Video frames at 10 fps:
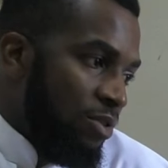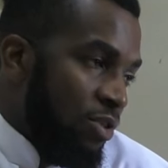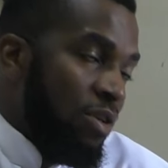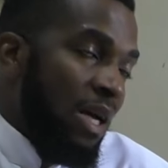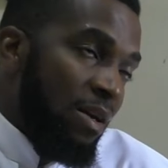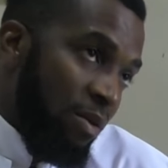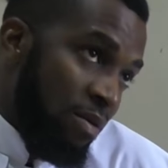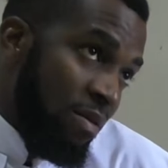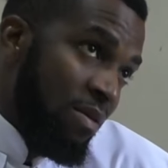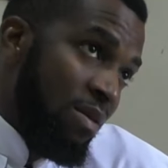John
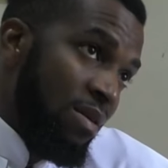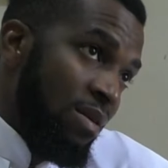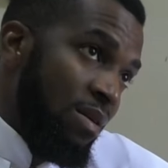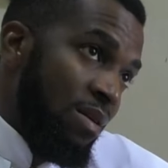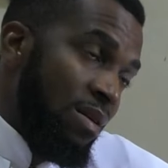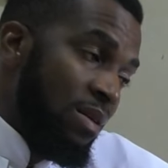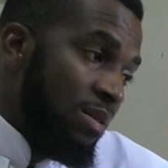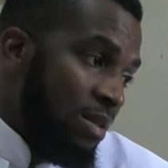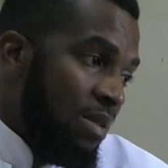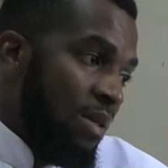Onaiyekan is
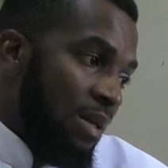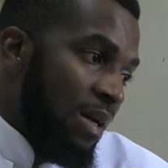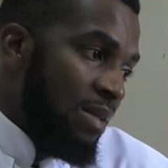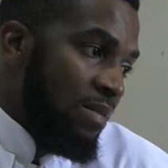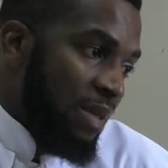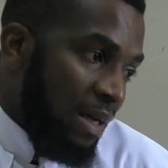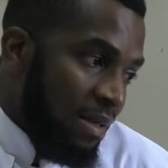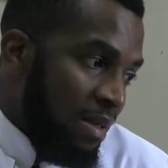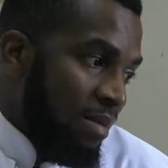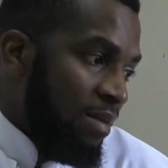still an active
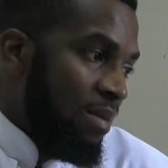cardinal